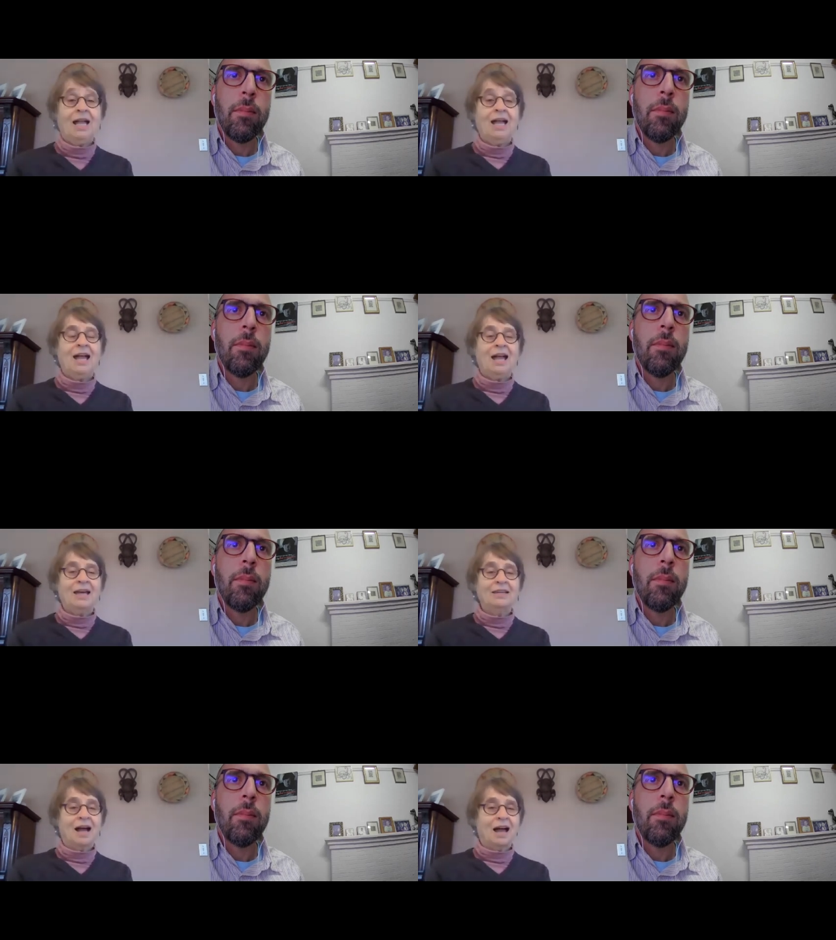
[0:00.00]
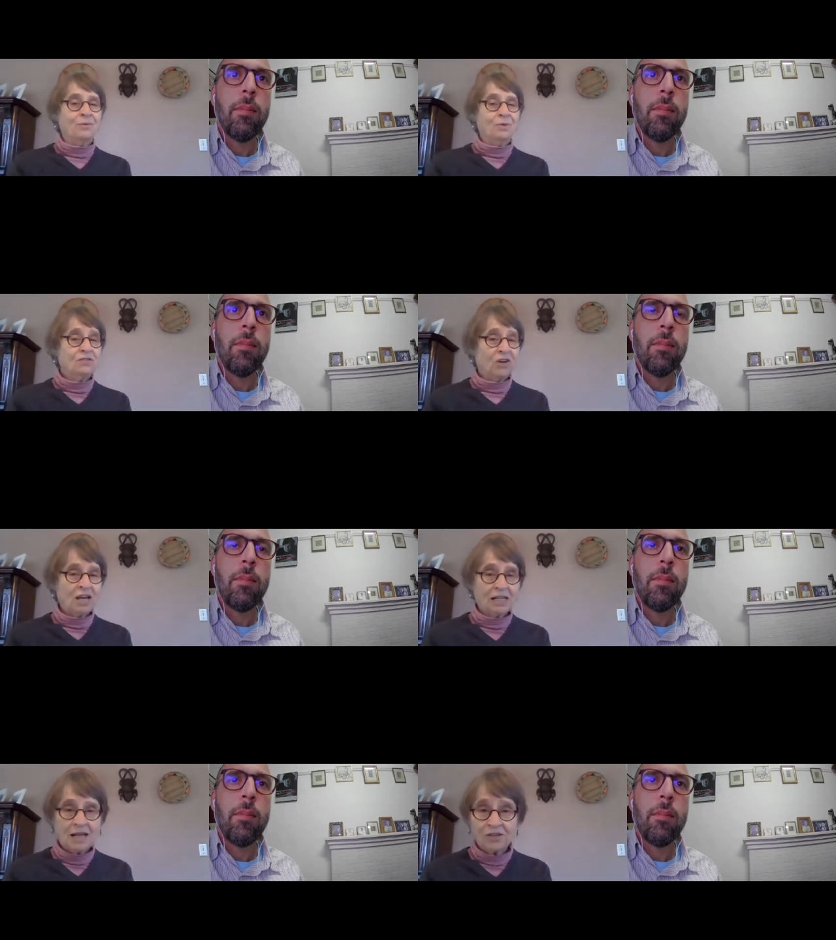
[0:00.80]
Speaker 1: And I was very
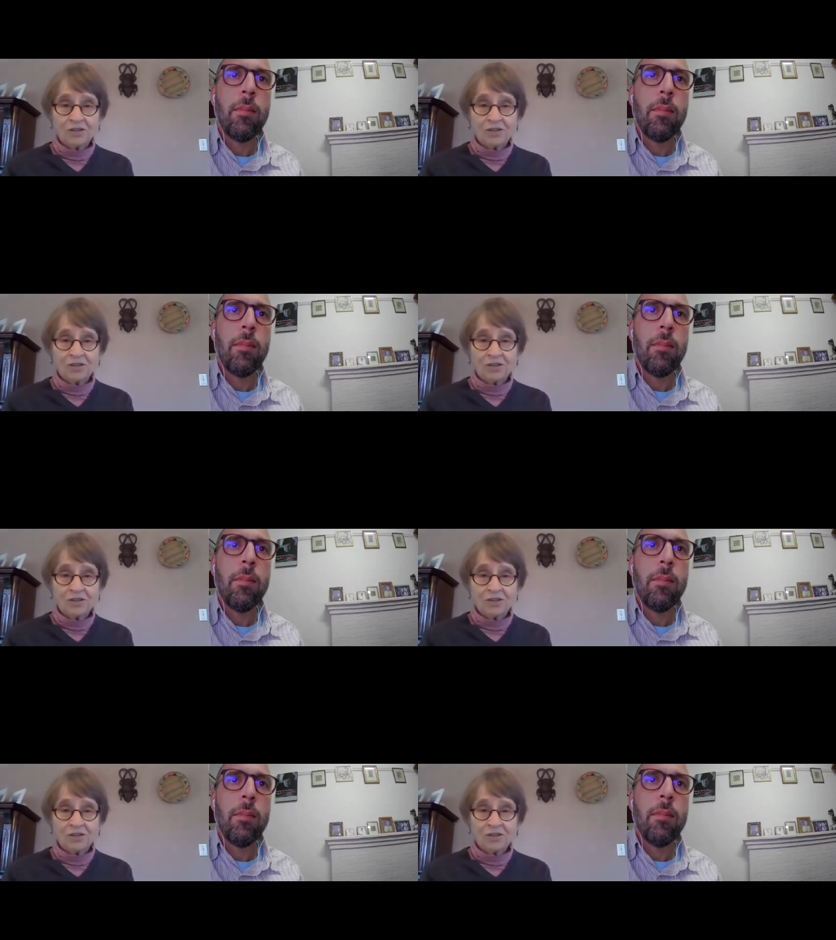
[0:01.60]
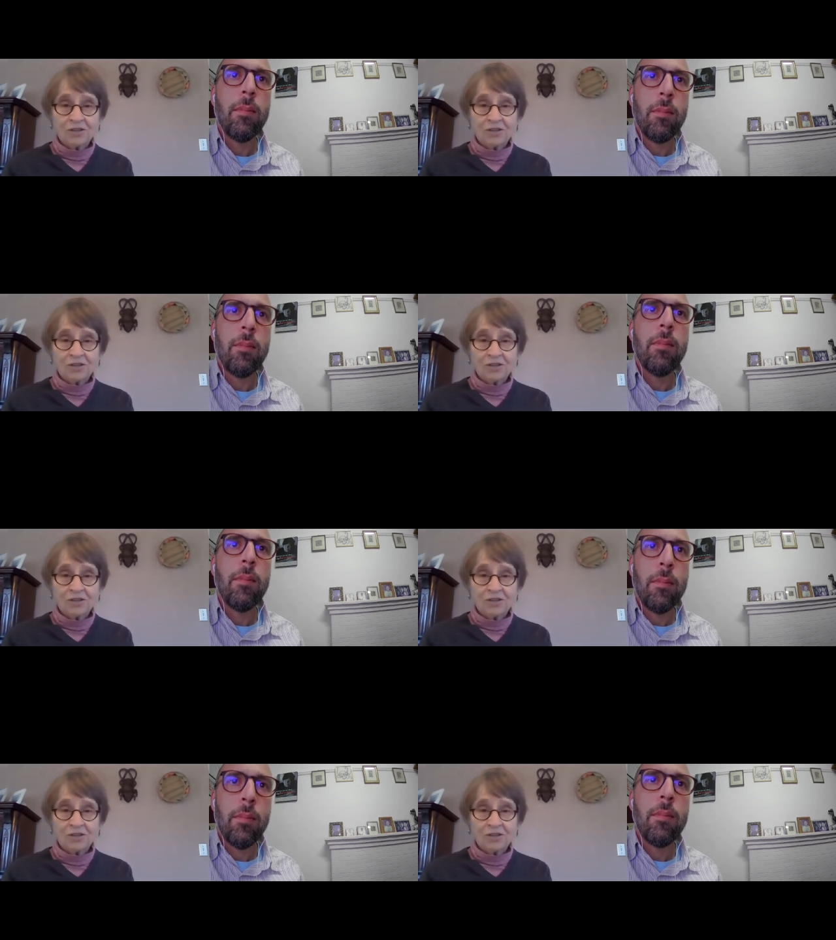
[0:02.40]
glad not
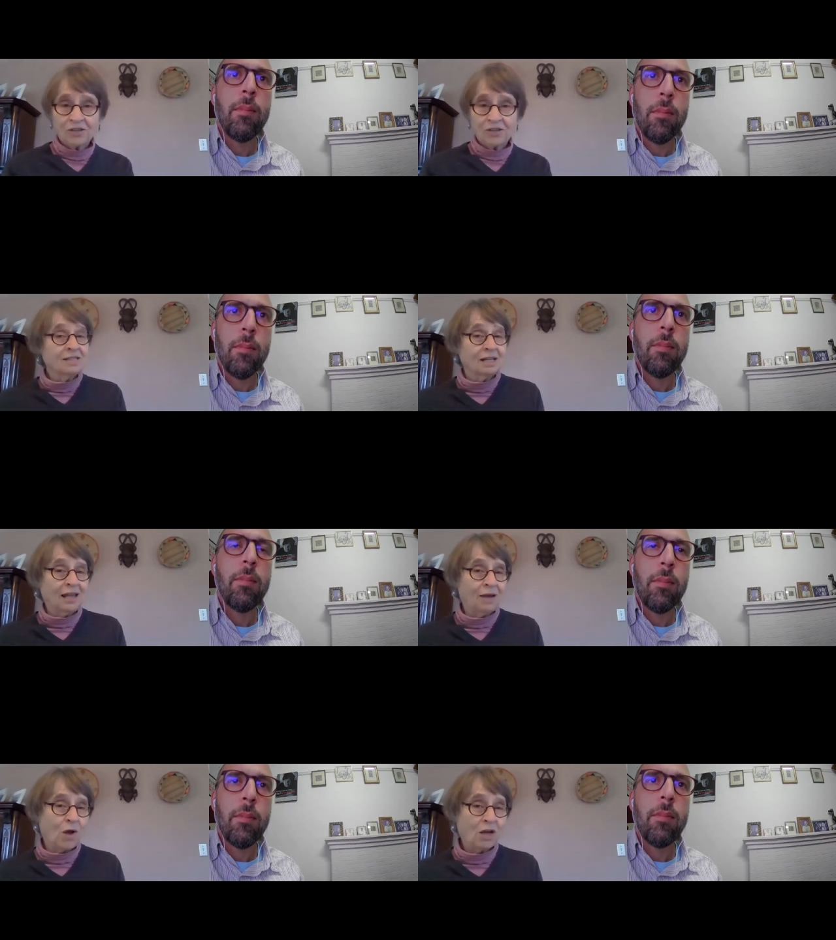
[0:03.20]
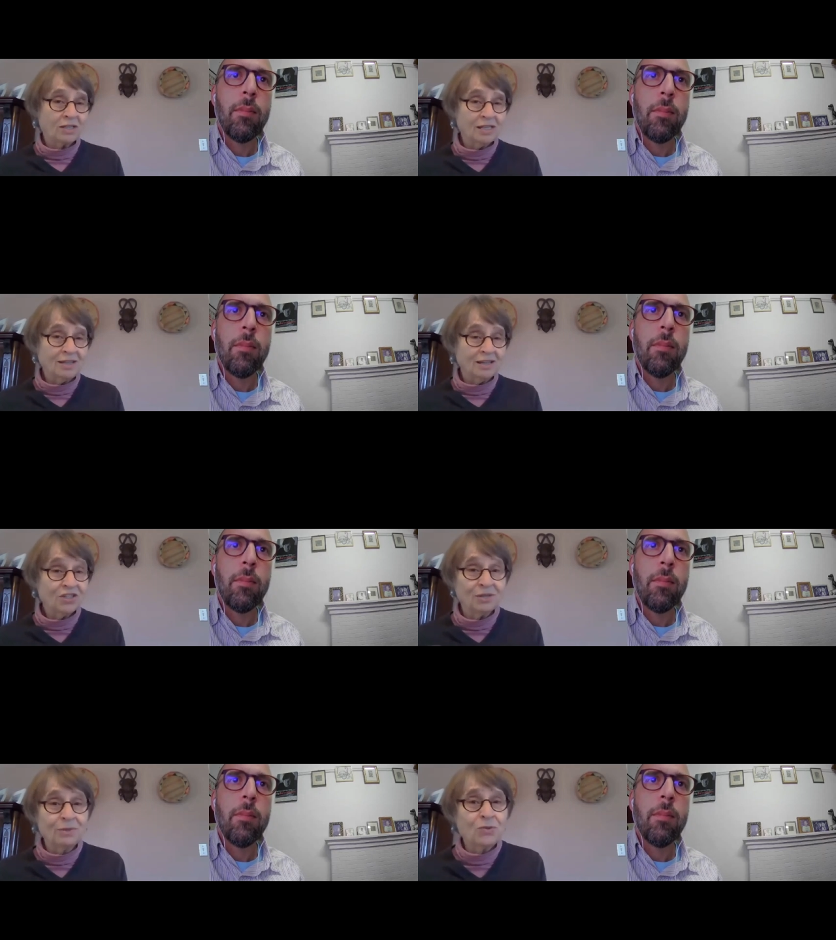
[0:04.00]
realize until I walked in that she
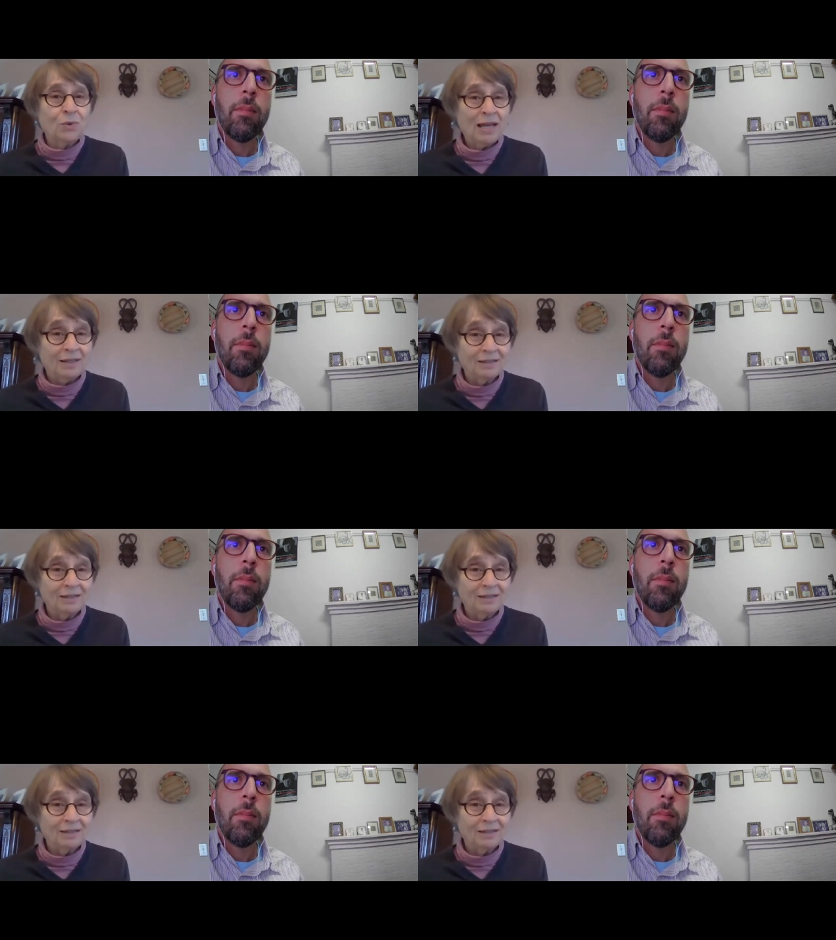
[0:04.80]
was white.